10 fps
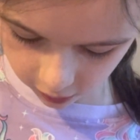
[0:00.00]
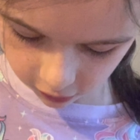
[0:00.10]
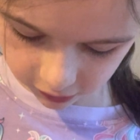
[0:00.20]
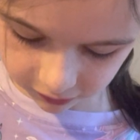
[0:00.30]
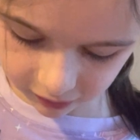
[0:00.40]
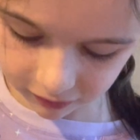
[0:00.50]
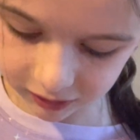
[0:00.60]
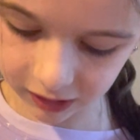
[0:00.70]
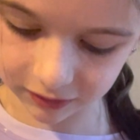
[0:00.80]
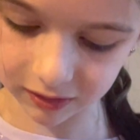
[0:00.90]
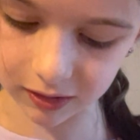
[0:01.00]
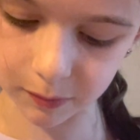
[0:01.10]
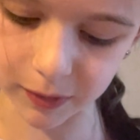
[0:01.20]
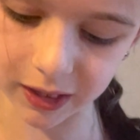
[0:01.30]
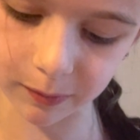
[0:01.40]
Oh, this is just a
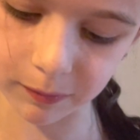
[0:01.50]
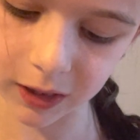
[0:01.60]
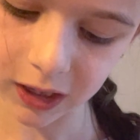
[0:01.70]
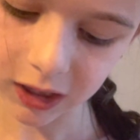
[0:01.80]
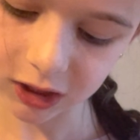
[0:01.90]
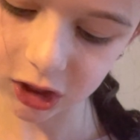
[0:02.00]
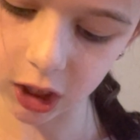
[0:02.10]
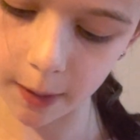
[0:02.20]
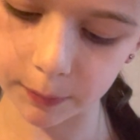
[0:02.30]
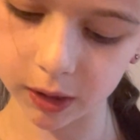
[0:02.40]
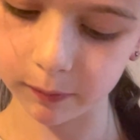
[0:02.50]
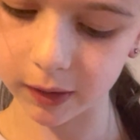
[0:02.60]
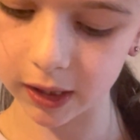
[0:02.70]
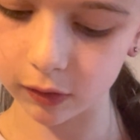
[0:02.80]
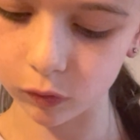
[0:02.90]
mini shopping
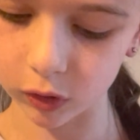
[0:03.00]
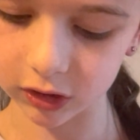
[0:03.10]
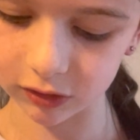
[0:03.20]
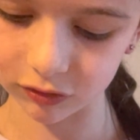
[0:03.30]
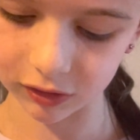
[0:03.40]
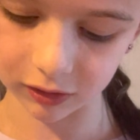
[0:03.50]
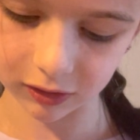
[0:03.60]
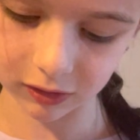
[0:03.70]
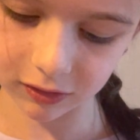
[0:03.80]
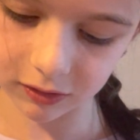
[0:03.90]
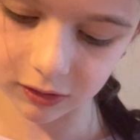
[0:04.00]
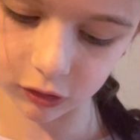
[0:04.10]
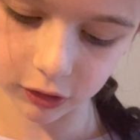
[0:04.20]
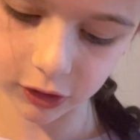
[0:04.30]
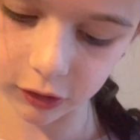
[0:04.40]
bag, which is
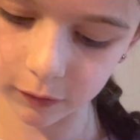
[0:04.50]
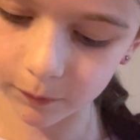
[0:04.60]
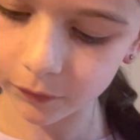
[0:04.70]
still cute.